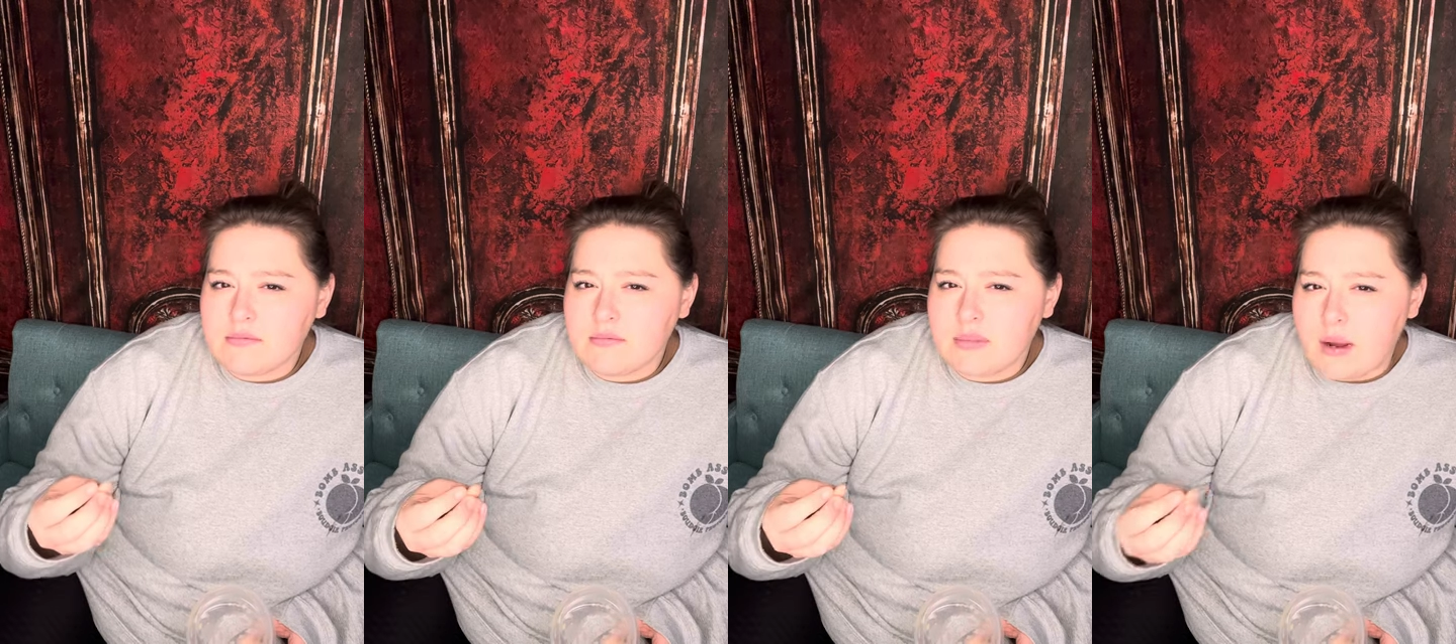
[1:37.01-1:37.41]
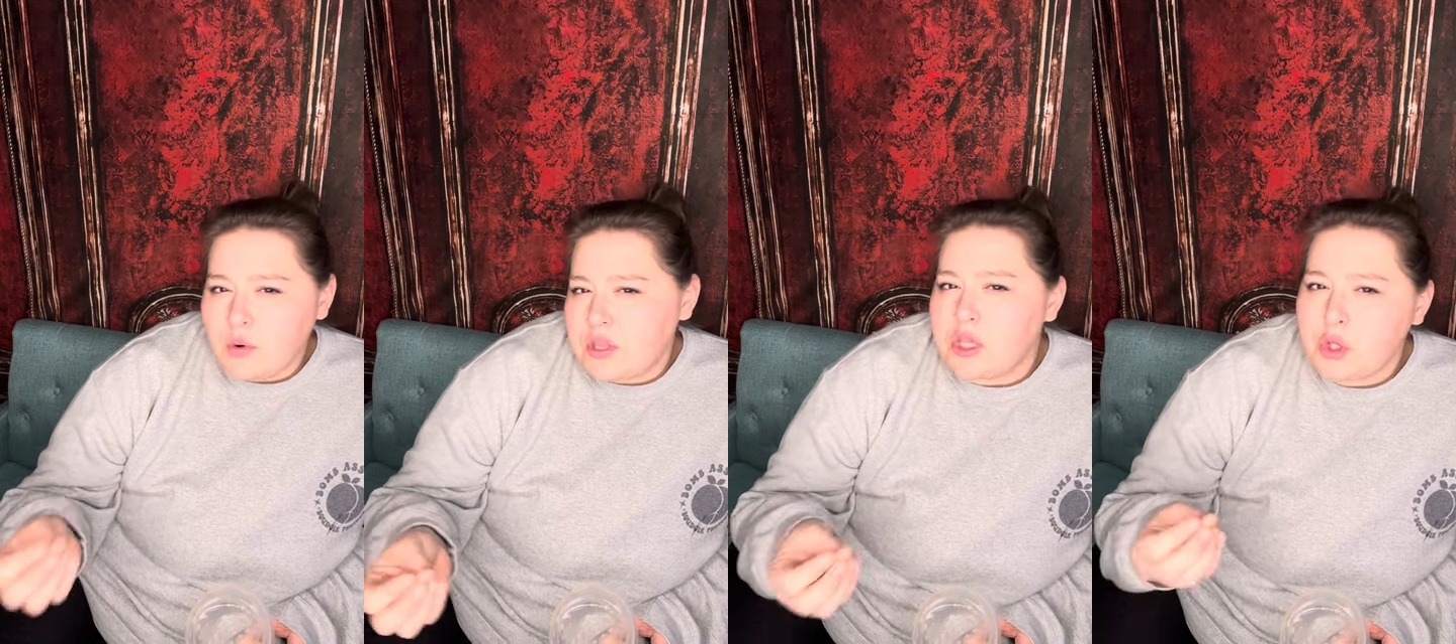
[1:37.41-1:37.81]
like
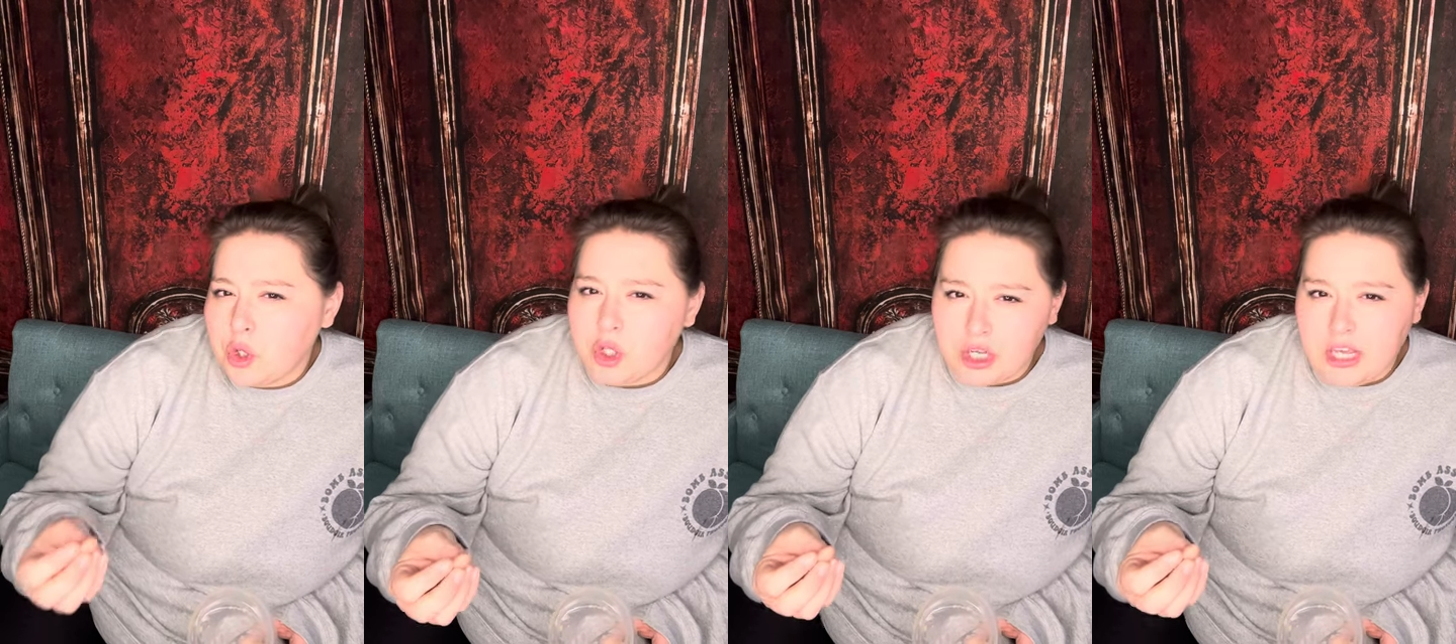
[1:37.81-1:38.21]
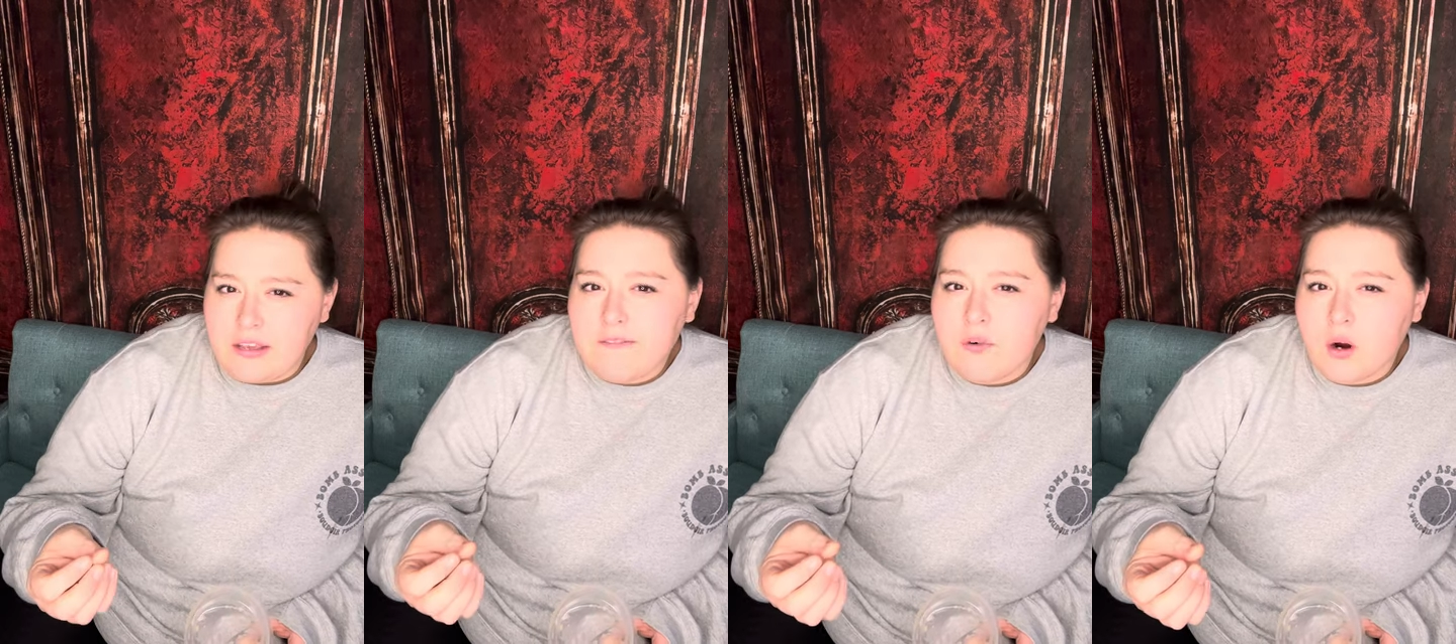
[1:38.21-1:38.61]
what you're looking
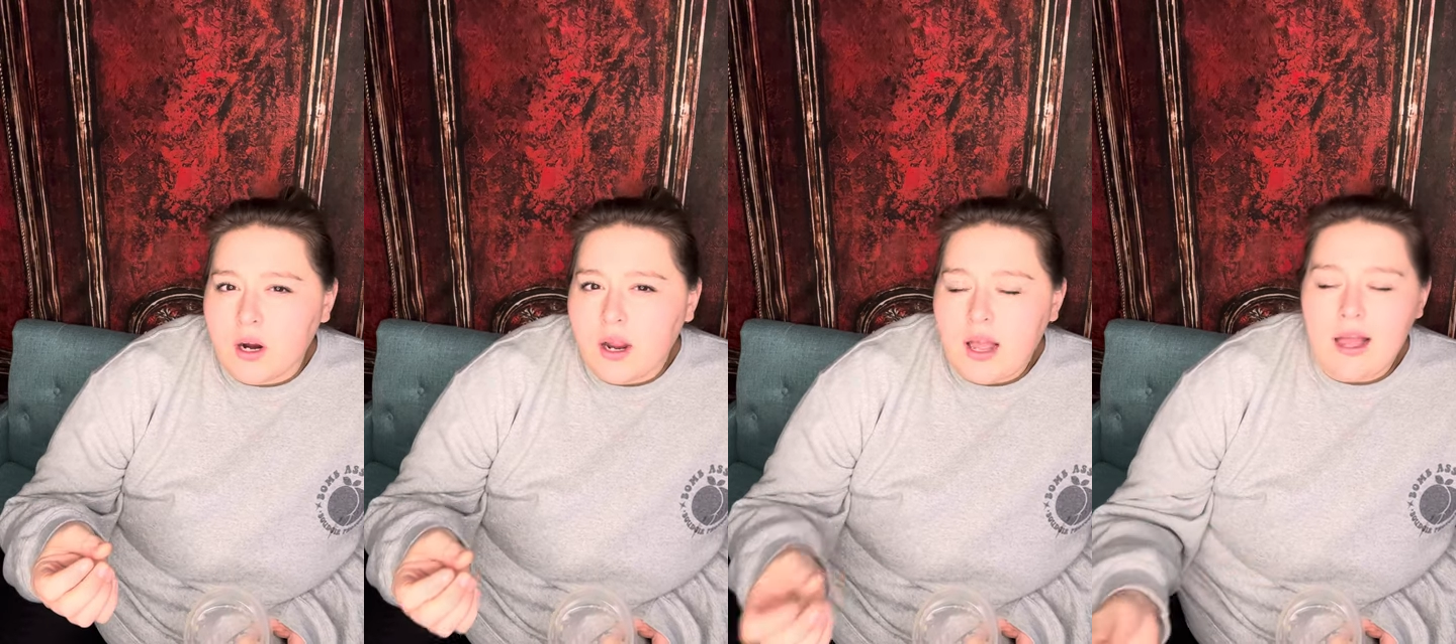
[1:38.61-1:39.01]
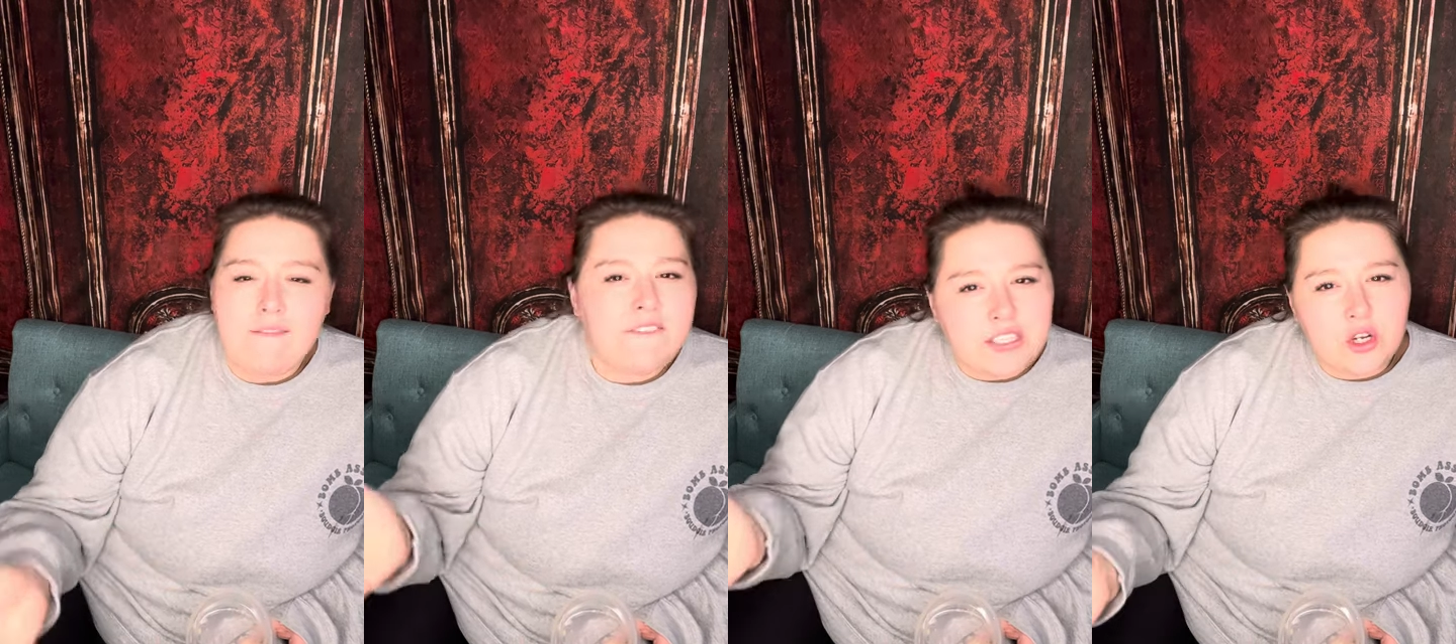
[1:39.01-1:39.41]
for
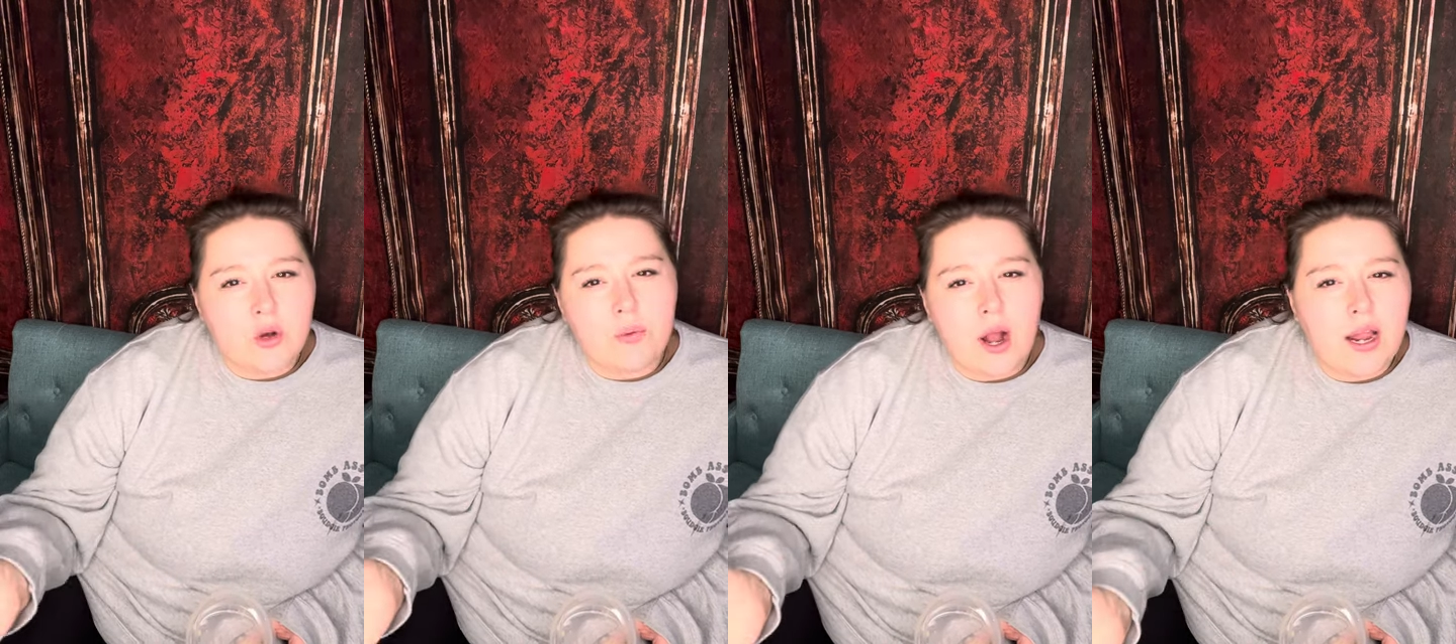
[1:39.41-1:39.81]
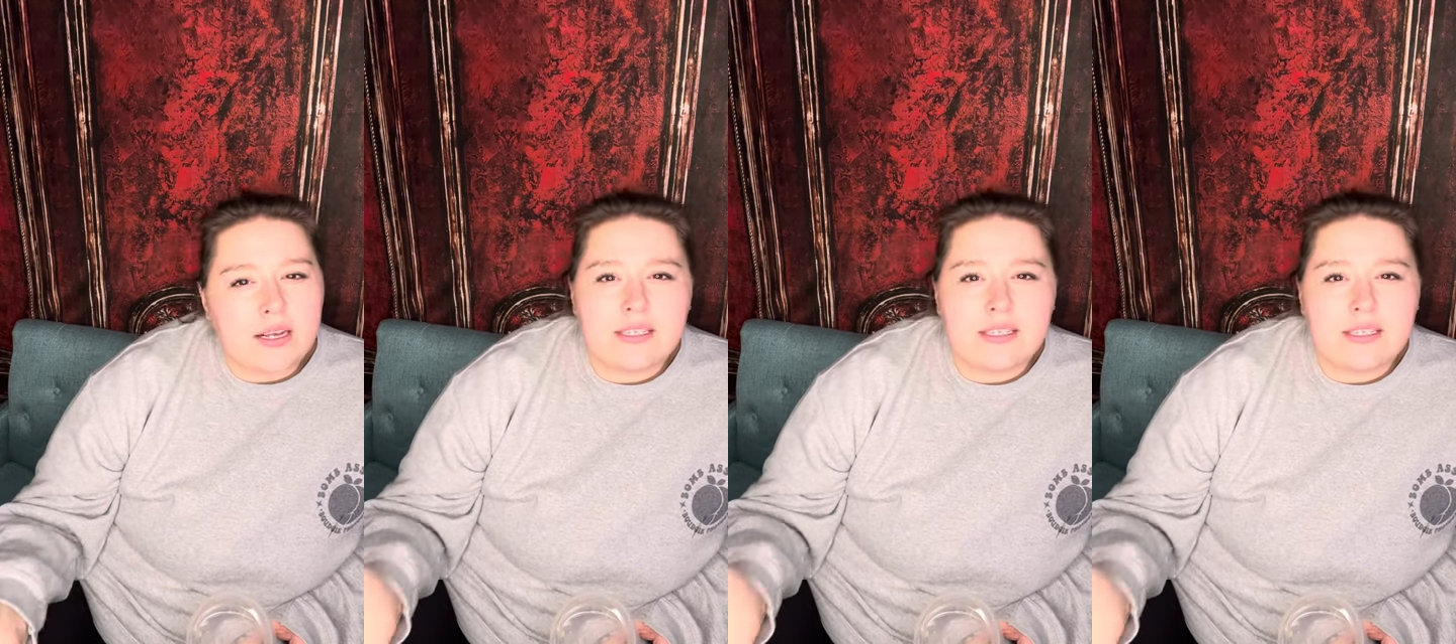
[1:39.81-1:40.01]
physical products